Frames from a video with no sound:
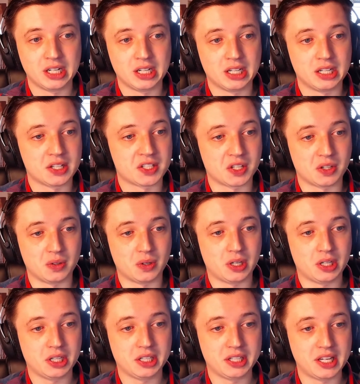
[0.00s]
So
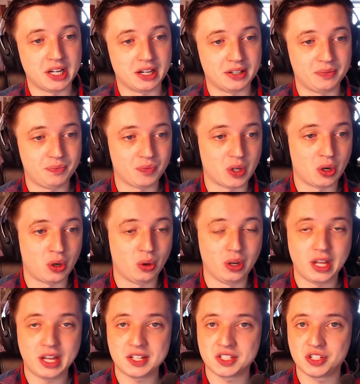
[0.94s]
yeah, a
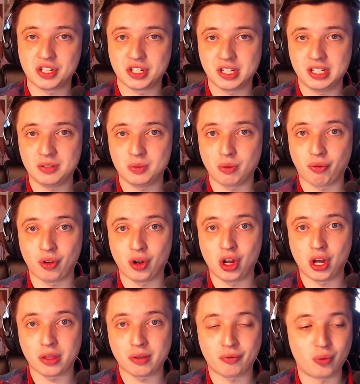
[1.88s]
whole ass journey with a
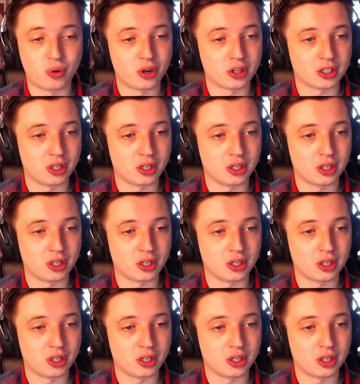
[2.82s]
lot of work,